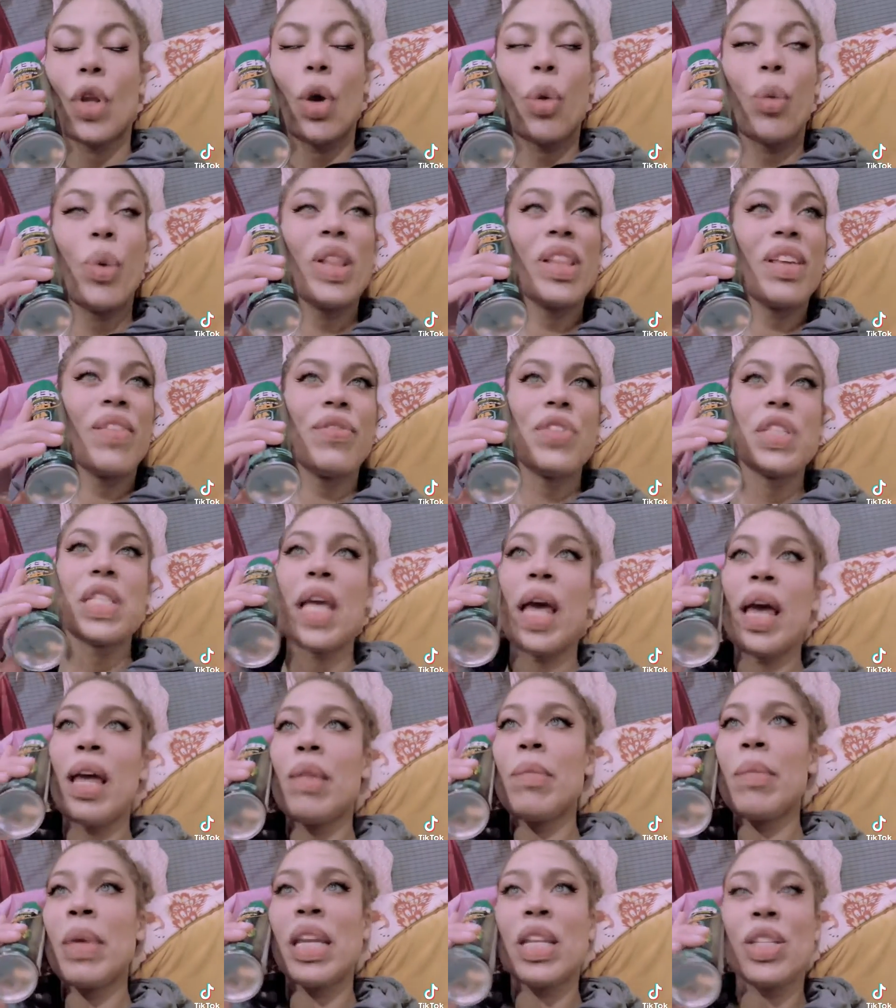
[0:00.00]
We live
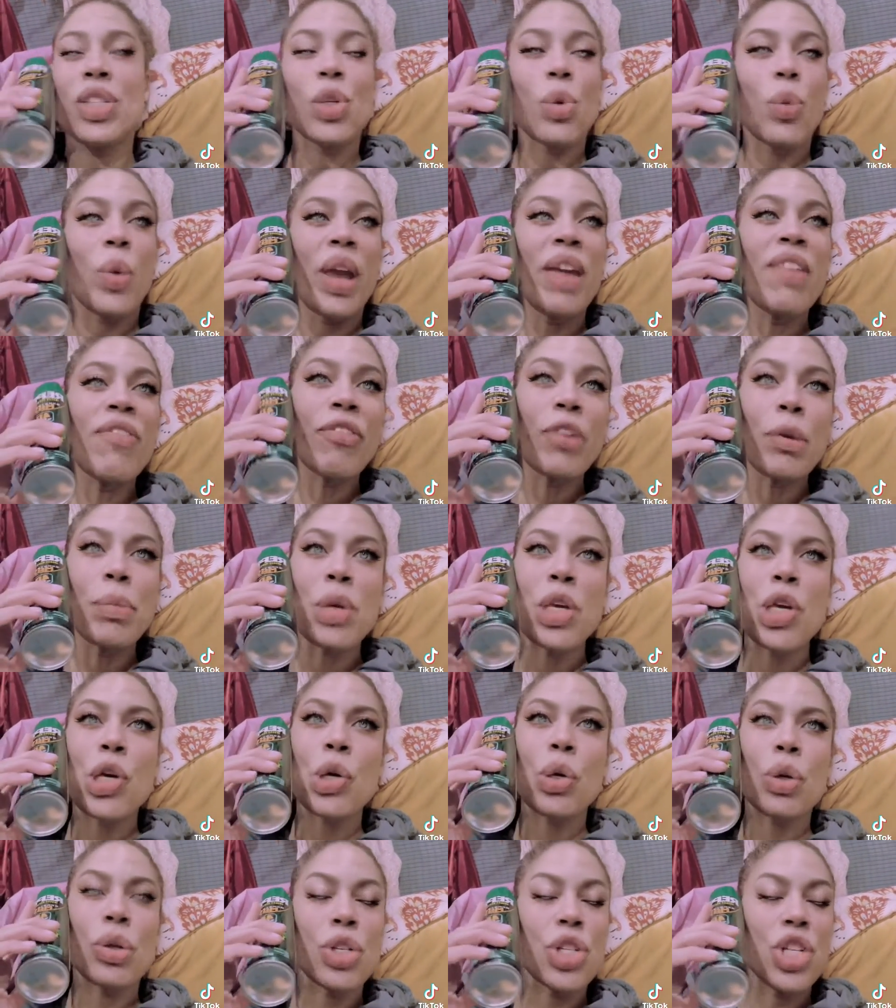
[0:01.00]
10 minutes away from
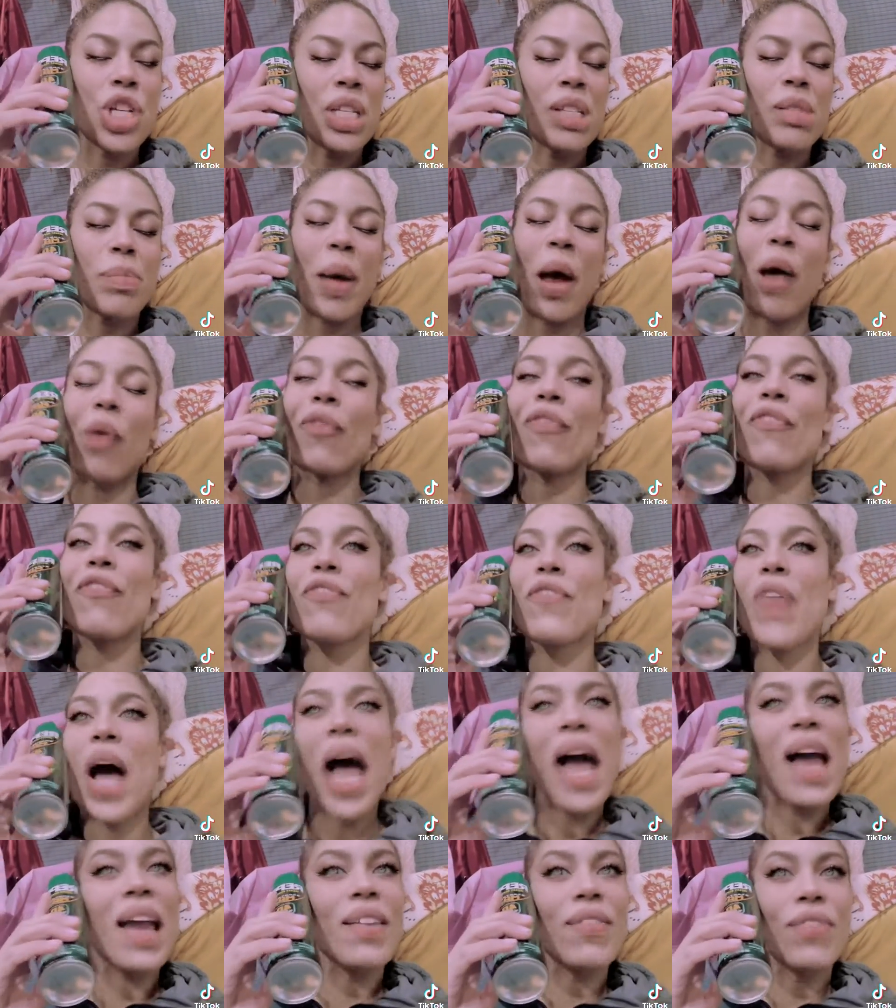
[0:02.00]
you. She's about
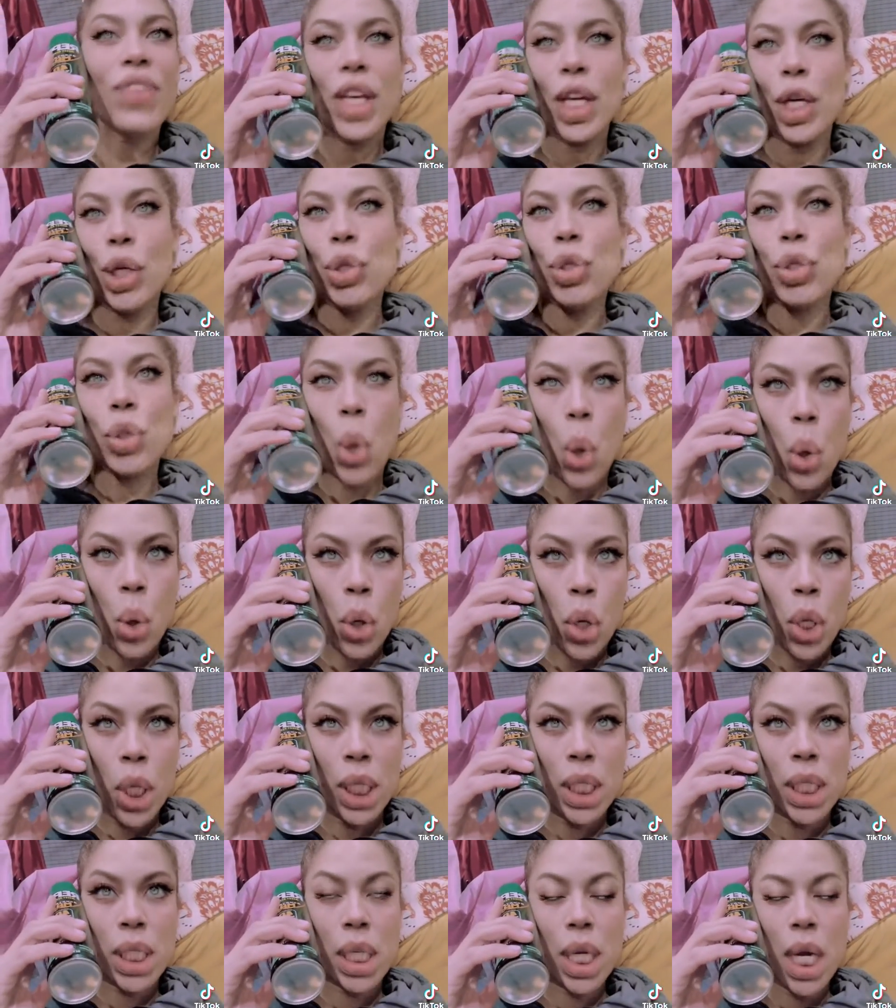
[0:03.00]
five years
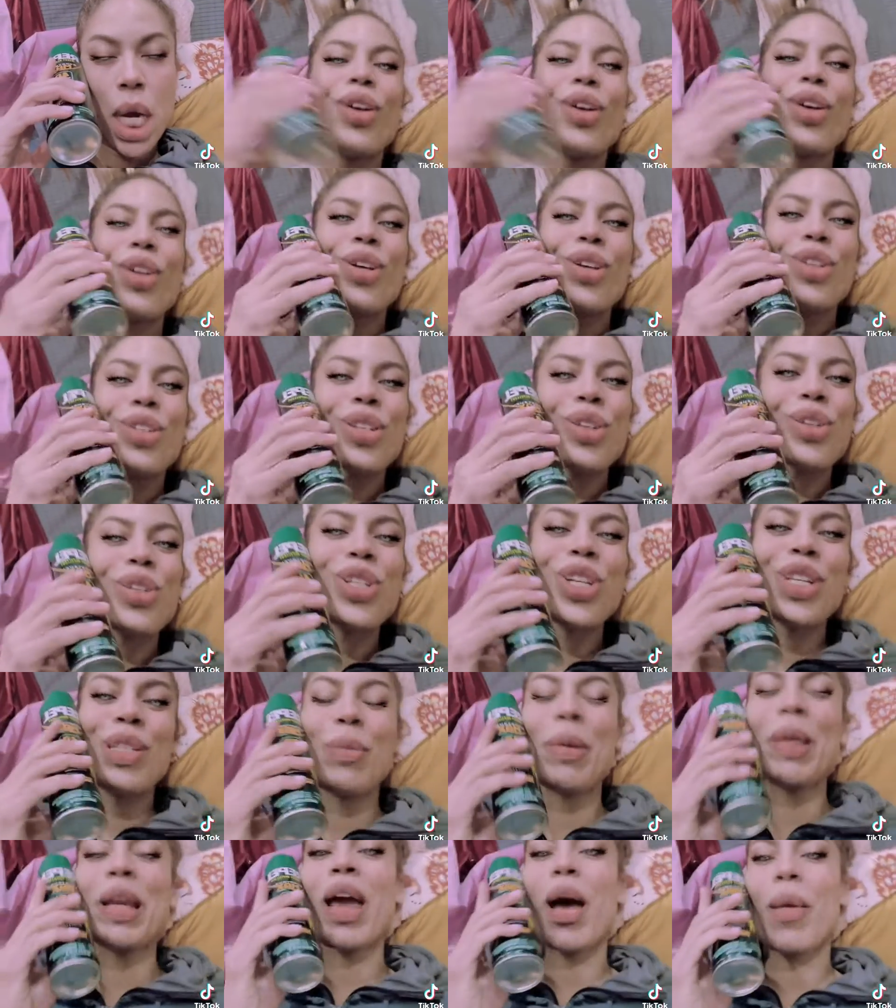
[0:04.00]
old. So
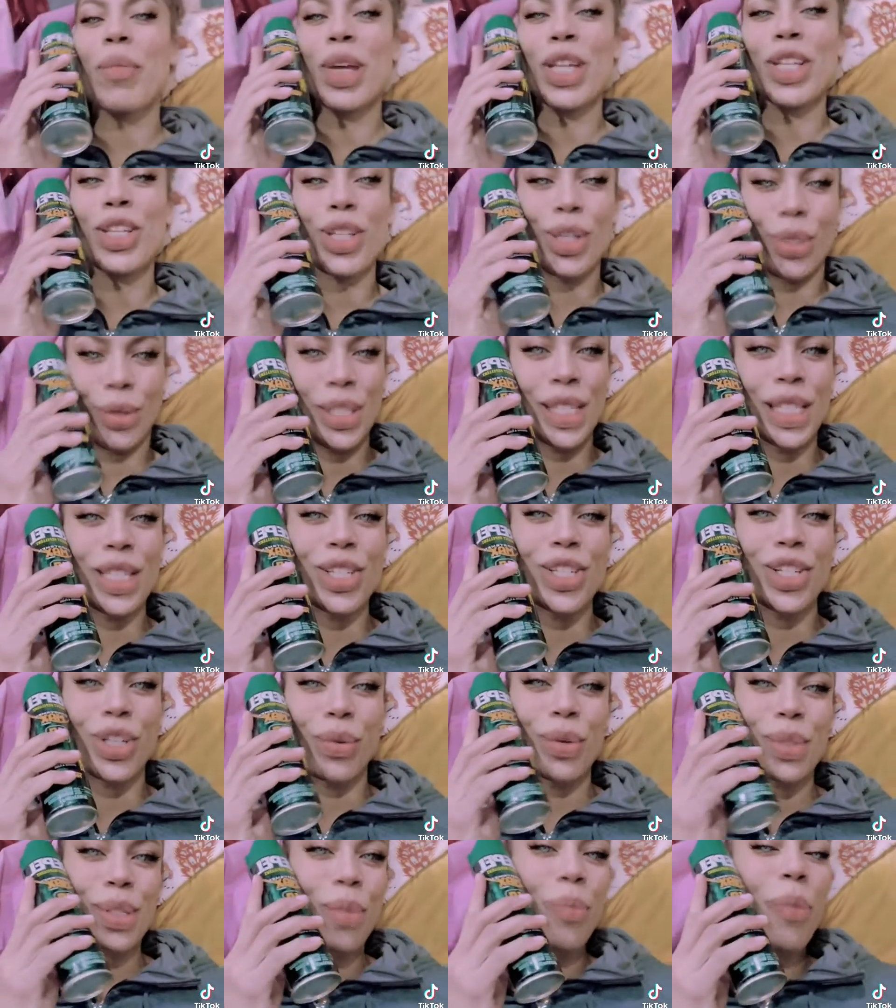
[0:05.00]
she's been coming to you since
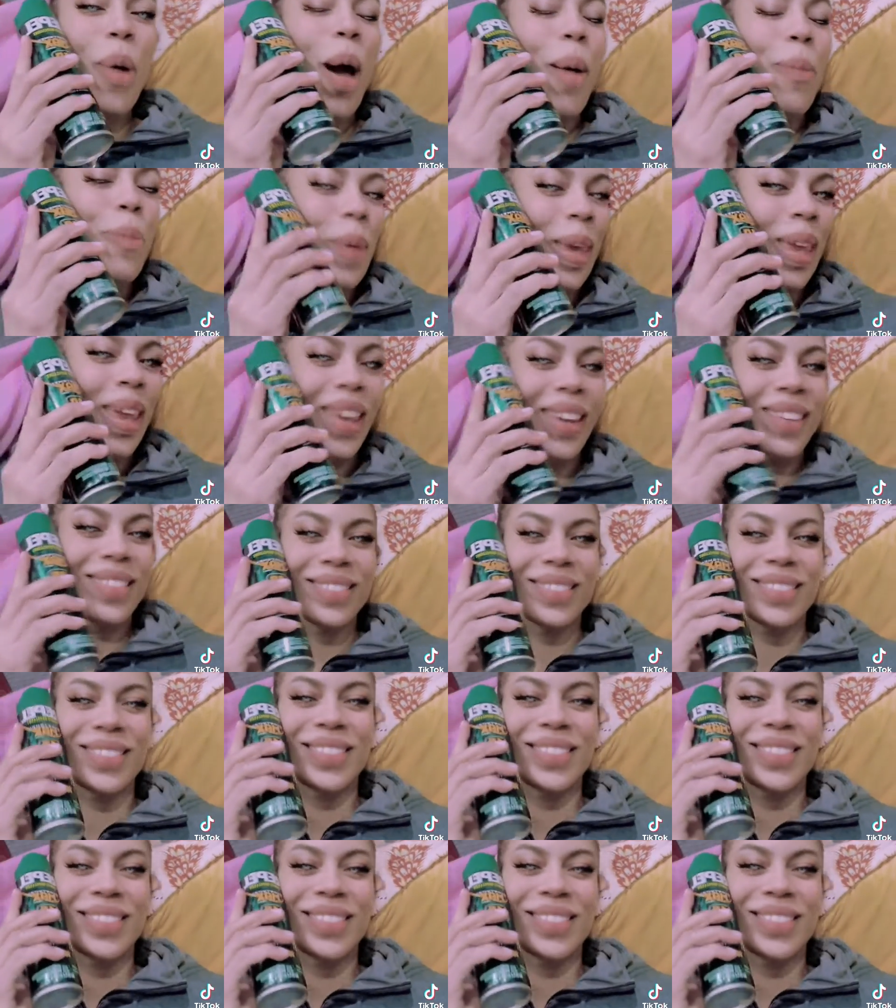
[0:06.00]
she was a puppy.